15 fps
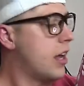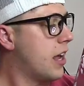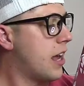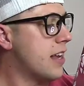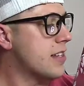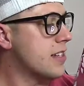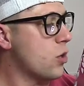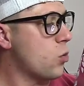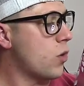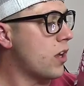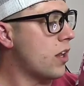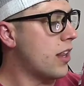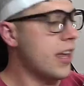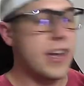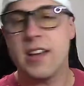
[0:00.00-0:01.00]
as
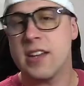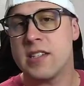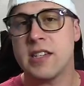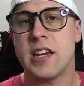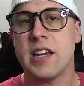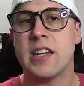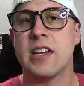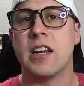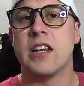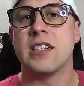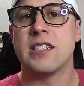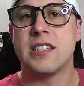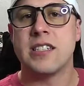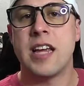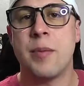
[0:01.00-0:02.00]
well as a
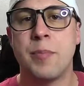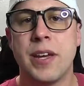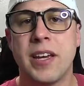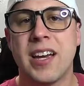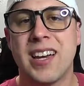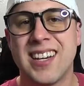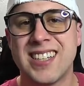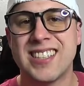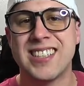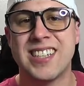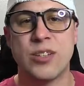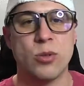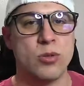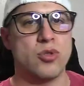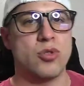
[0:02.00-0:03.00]
Tepic
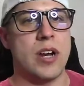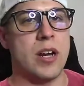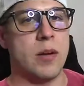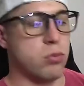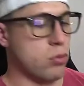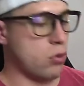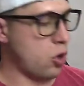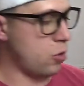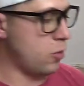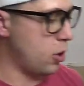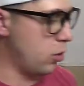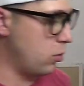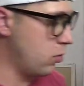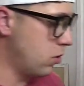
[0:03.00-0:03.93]
Single Strike promo.